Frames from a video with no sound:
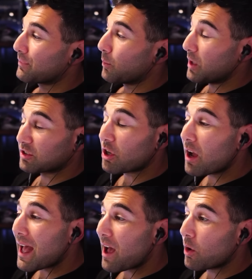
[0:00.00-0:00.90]
We
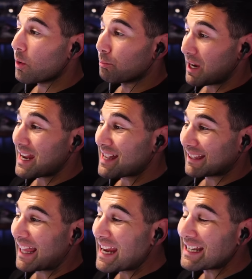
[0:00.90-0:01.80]
saw how braking
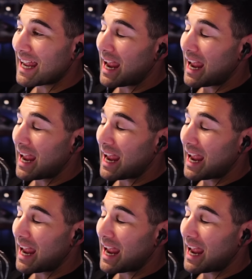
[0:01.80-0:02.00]
late